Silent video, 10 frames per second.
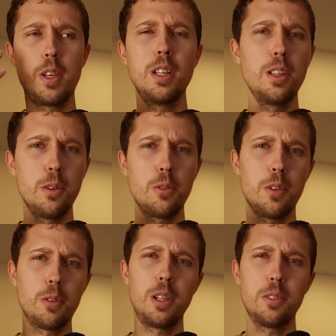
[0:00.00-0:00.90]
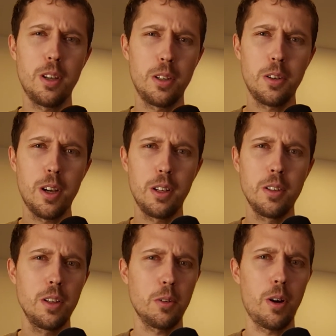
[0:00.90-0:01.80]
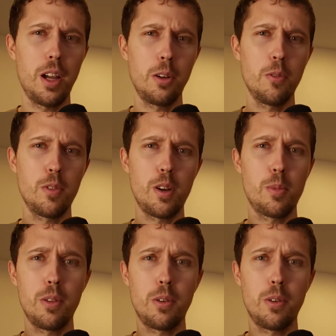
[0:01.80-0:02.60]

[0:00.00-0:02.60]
of Helios, the Greek sun god, crying over their